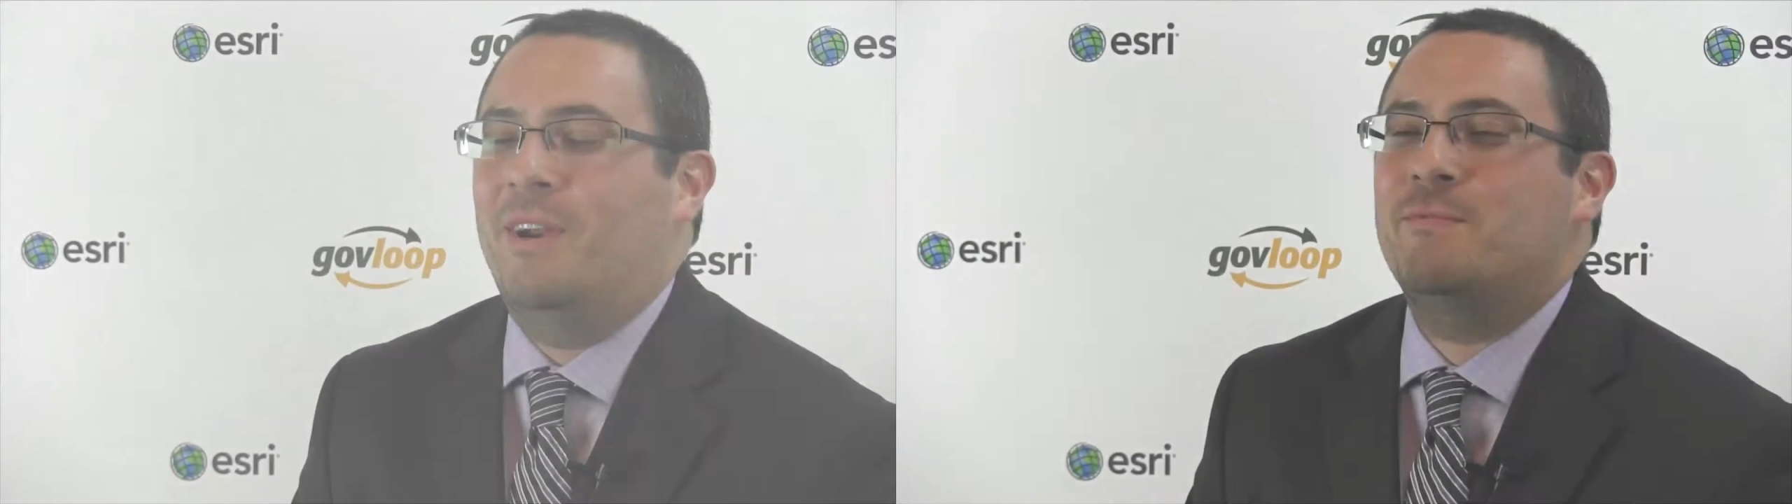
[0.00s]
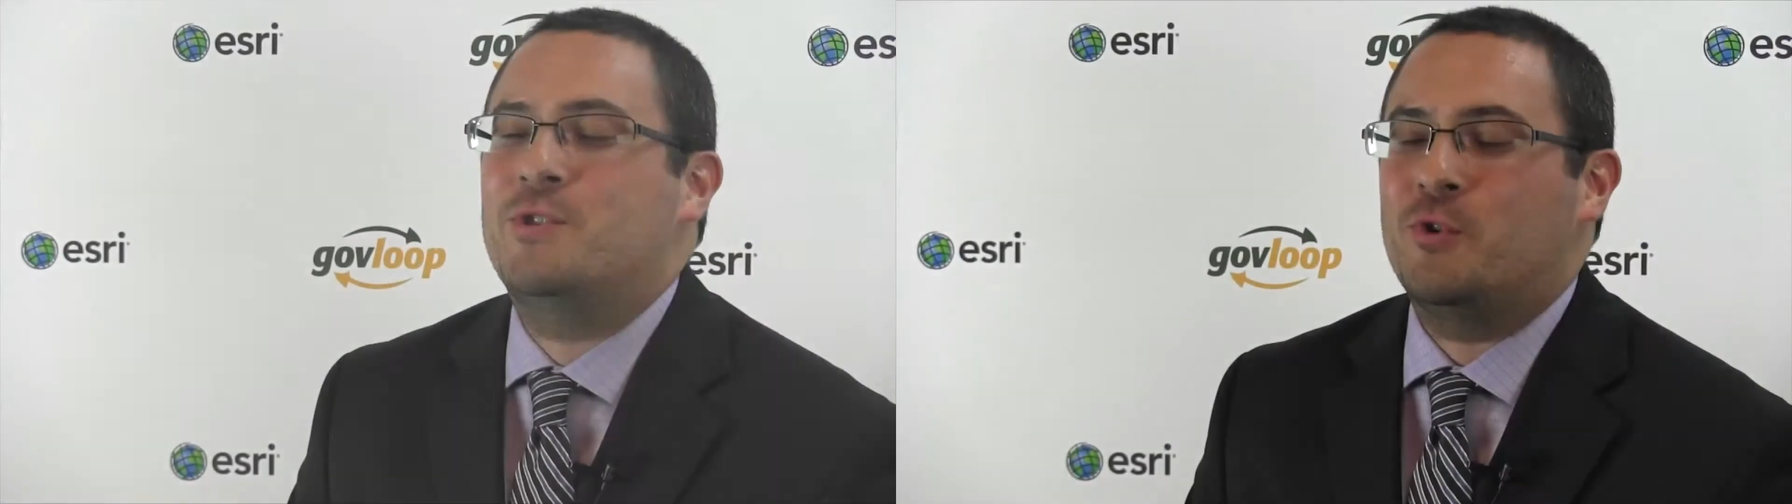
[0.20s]
My
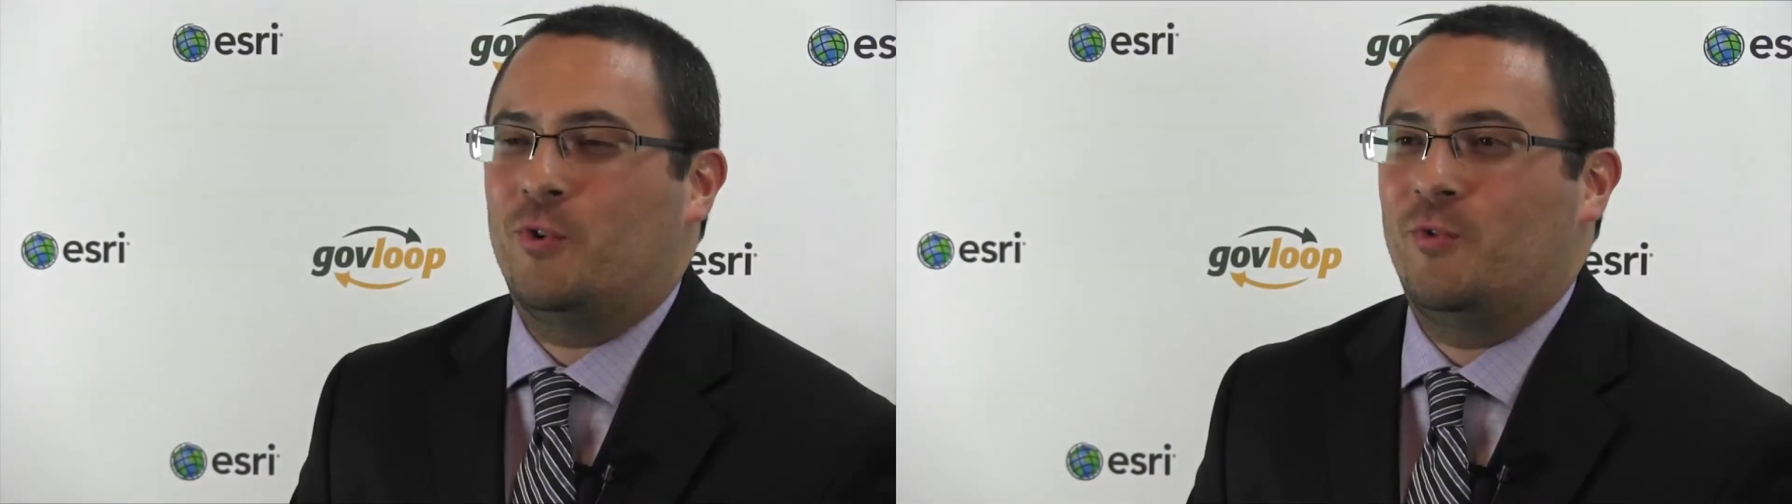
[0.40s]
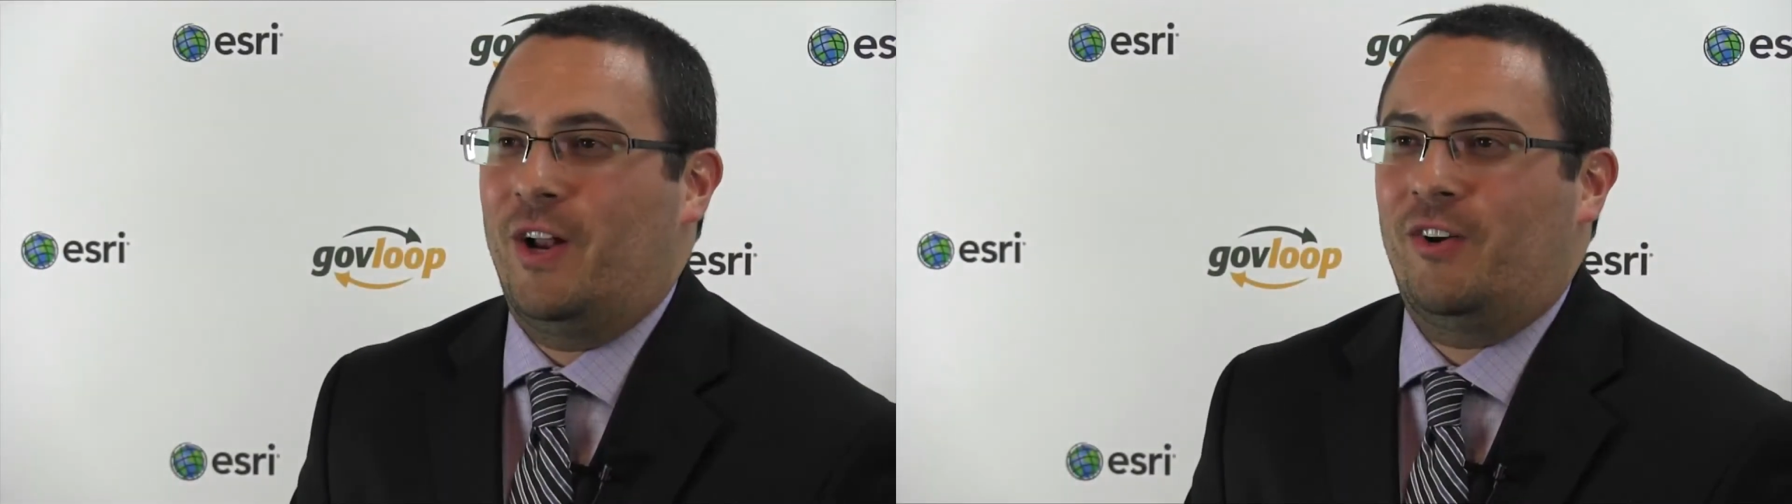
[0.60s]
name is
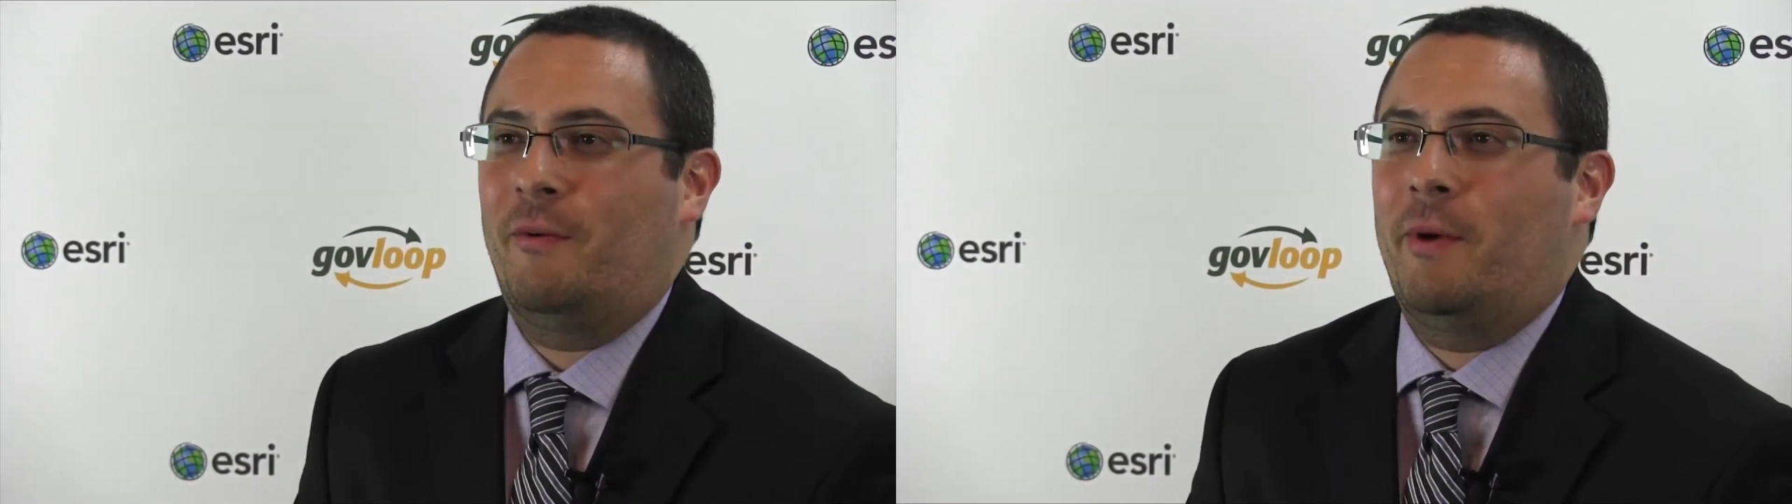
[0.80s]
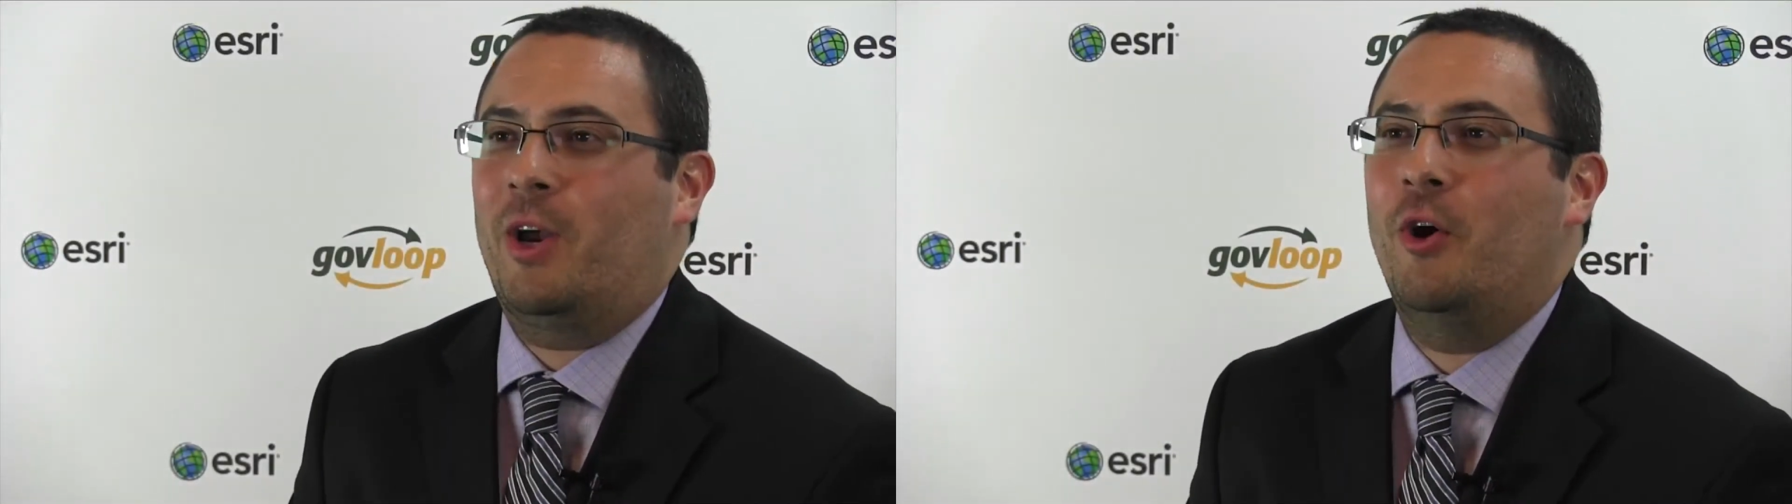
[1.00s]
Jordan Rayner.
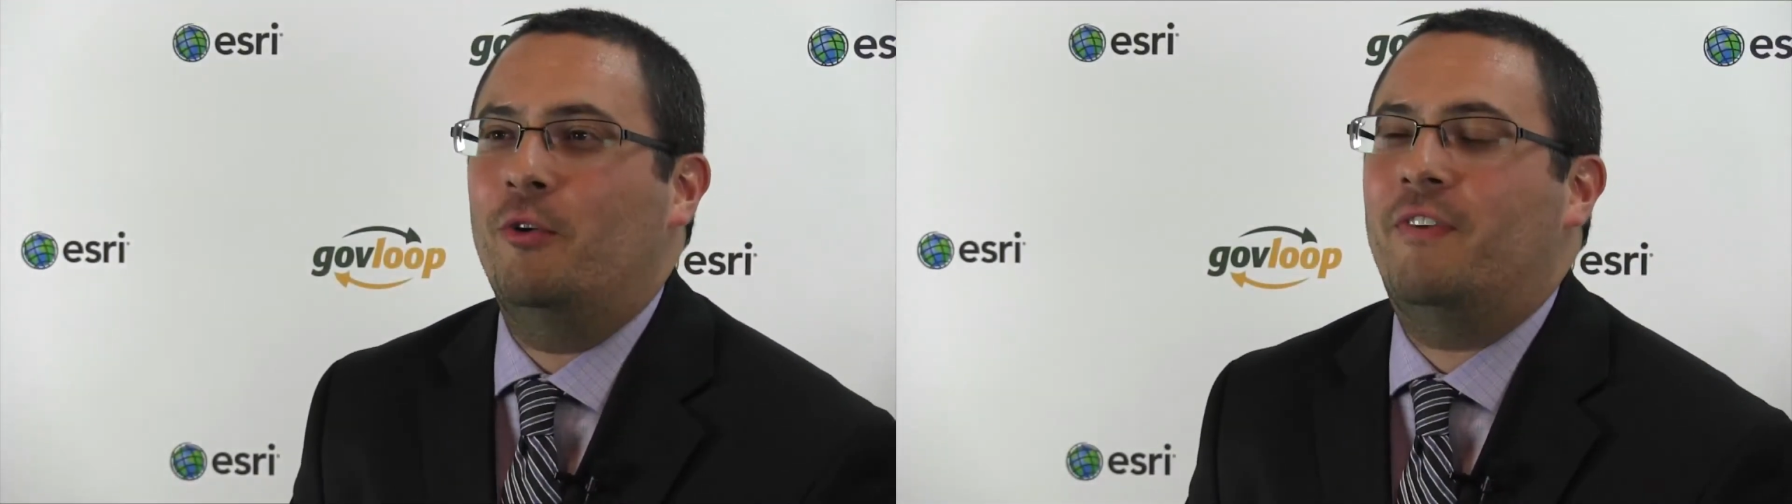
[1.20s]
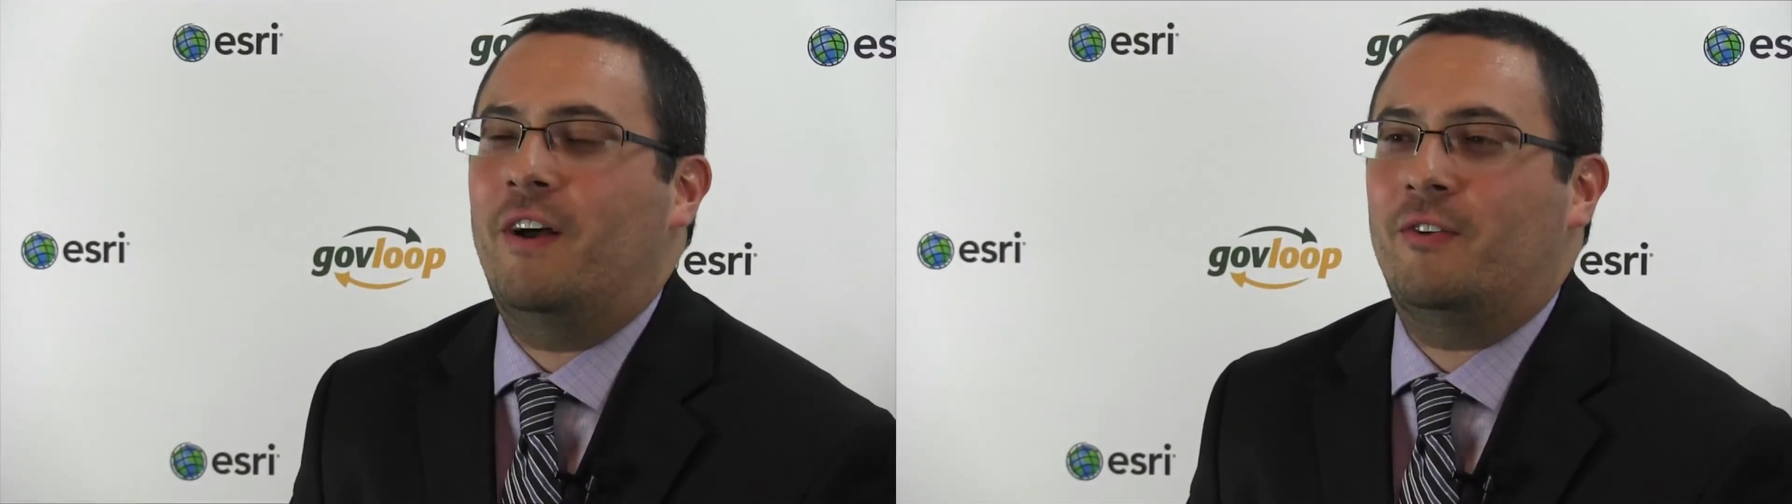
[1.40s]
I'm a
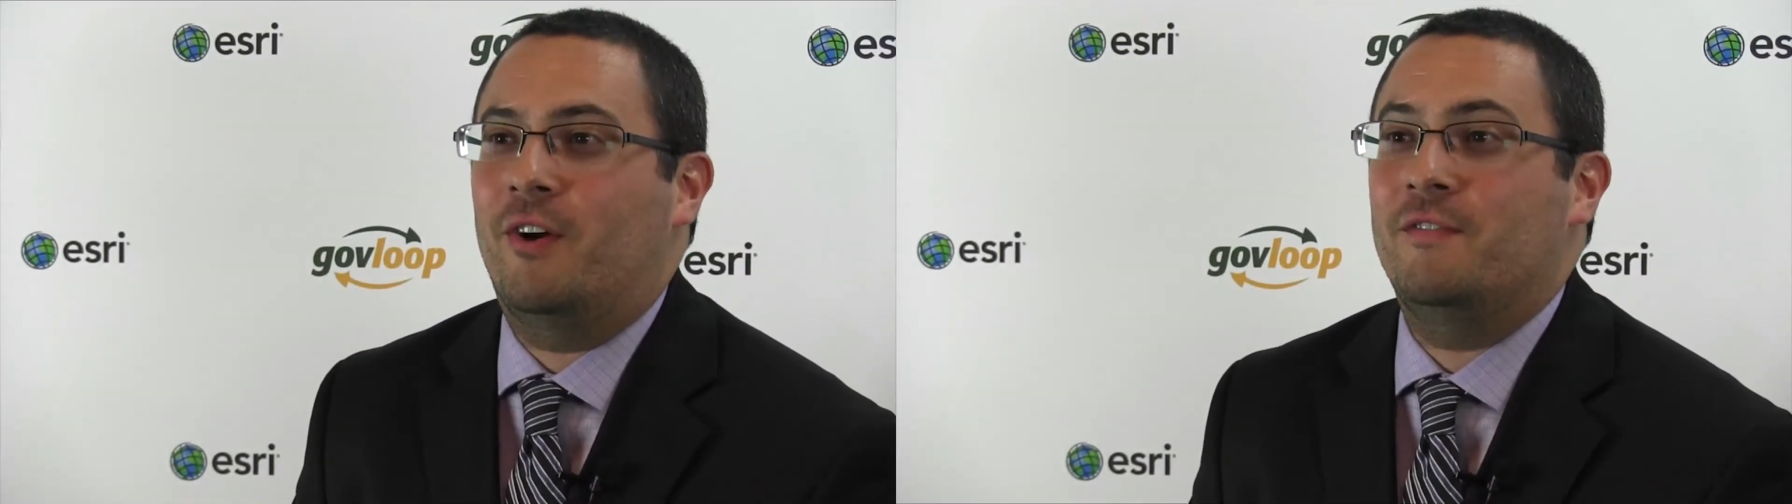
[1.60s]
co-founder